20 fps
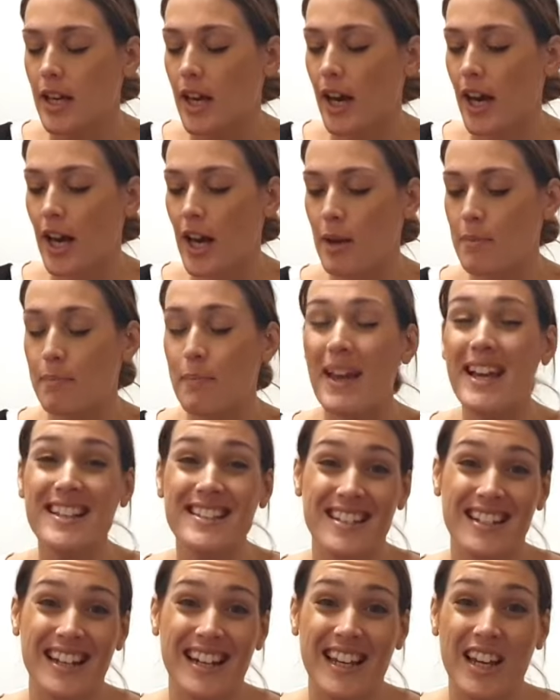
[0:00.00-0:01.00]
Um,
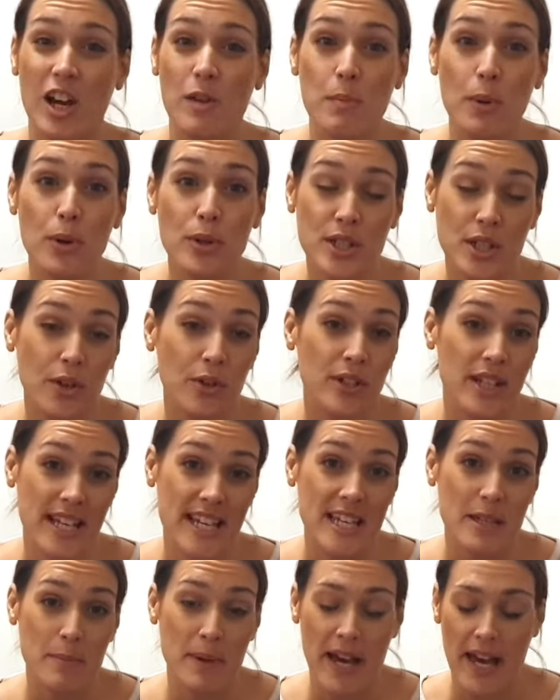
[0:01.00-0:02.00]
basically, I bought it on
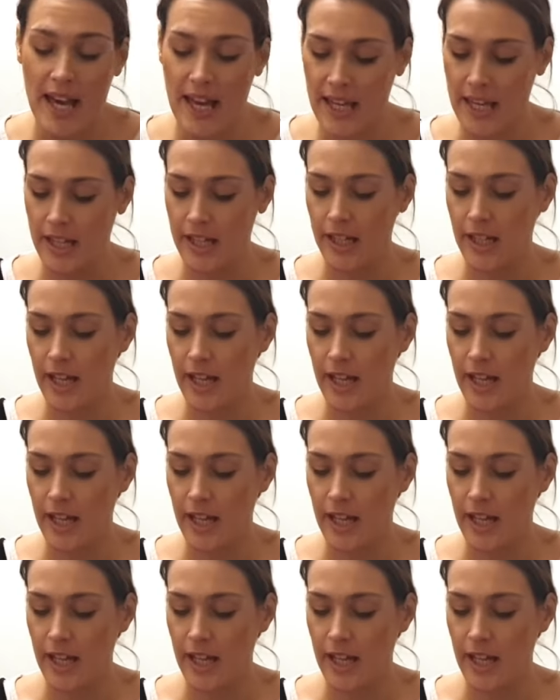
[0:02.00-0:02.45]
eBay.